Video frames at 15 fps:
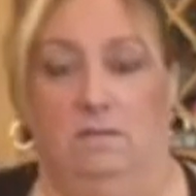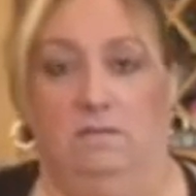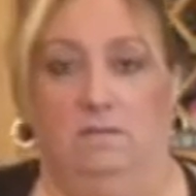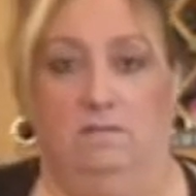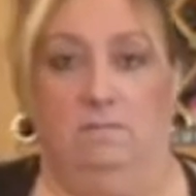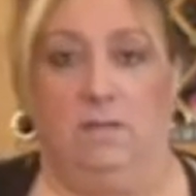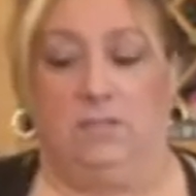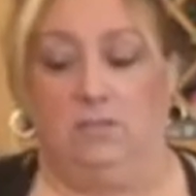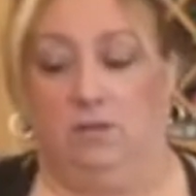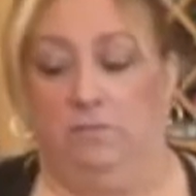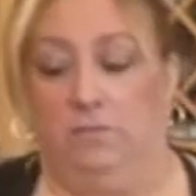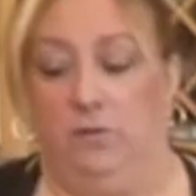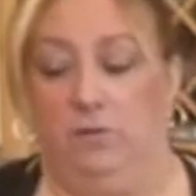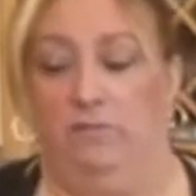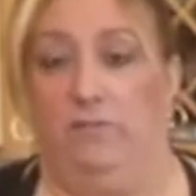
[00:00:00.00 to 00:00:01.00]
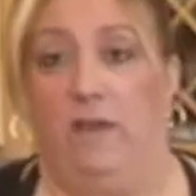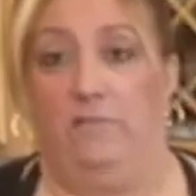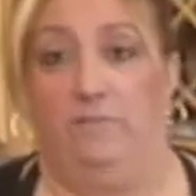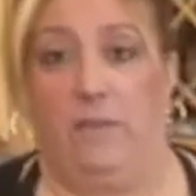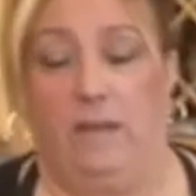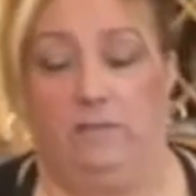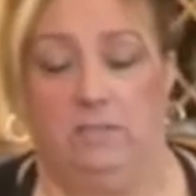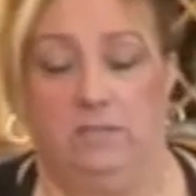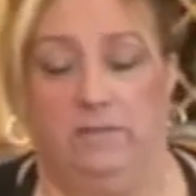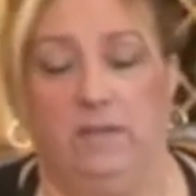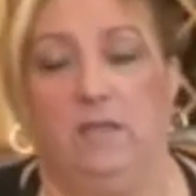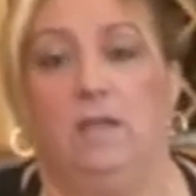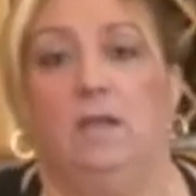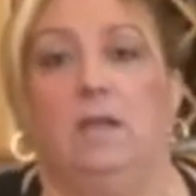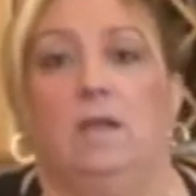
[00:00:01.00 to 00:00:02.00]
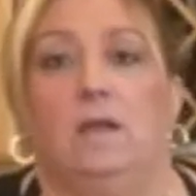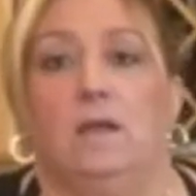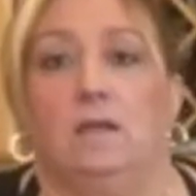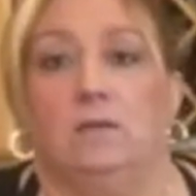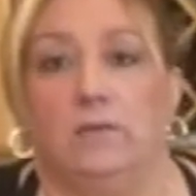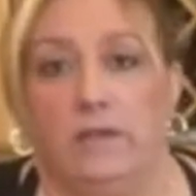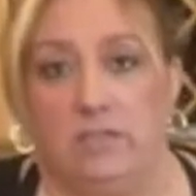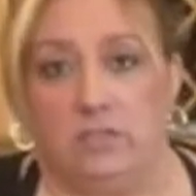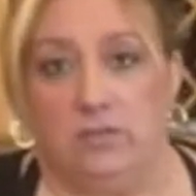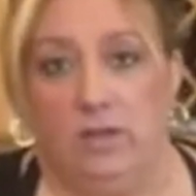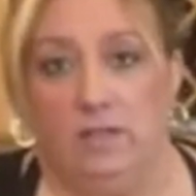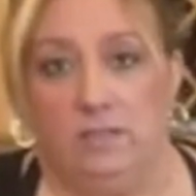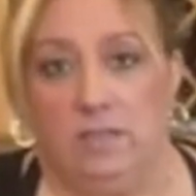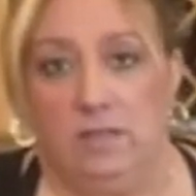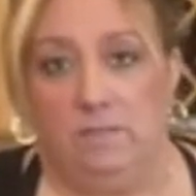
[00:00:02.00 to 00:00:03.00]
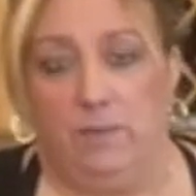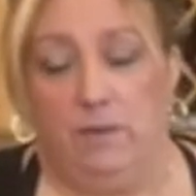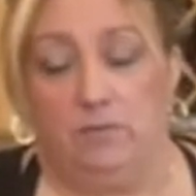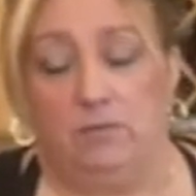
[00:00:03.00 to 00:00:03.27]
mascarpone, 5 pounds of it. Restaurant Depot.